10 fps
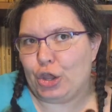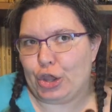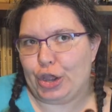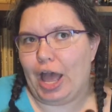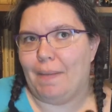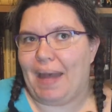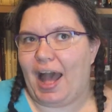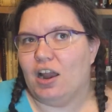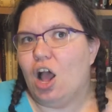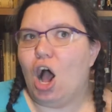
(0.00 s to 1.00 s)
her
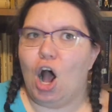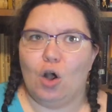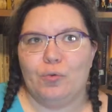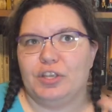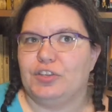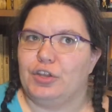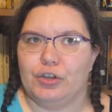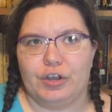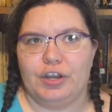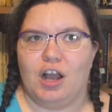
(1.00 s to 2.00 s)
about, oh, so
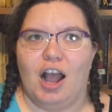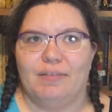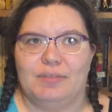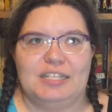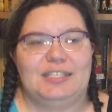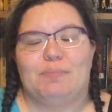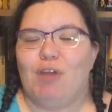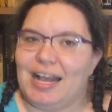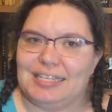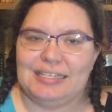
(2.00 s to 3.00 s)
you're going to, it's
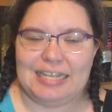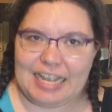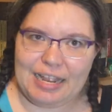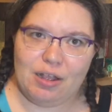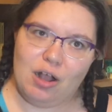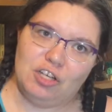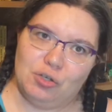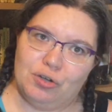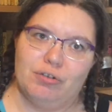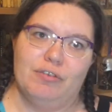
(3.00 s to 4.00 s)
surprising to hear a
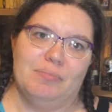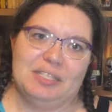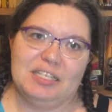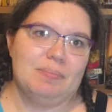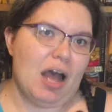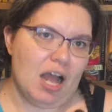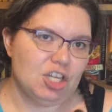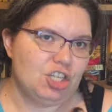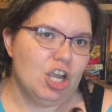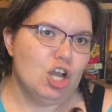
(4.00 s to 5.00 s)
daughter of Mrs.
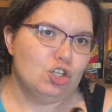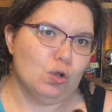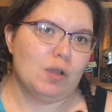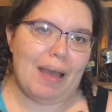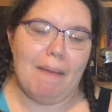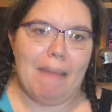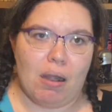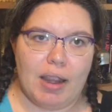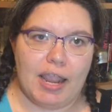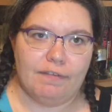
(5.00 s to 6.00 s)
March talk about
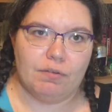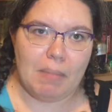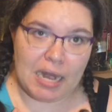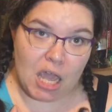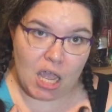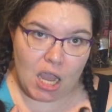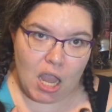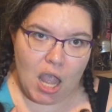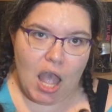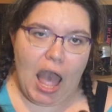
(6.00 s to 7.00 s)
marrying for money.
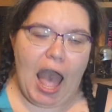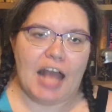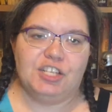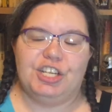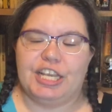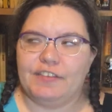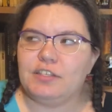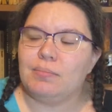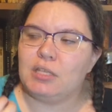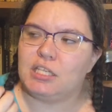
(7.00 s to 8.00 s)
And she
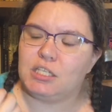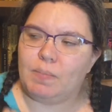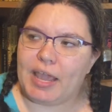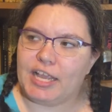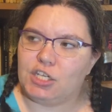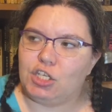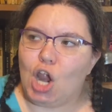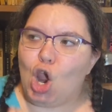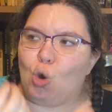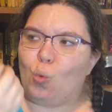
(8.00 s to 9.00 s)
gives him this speech,
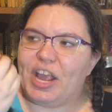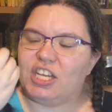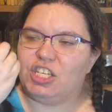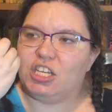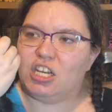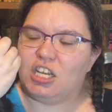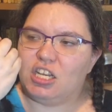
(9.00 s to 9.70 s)
which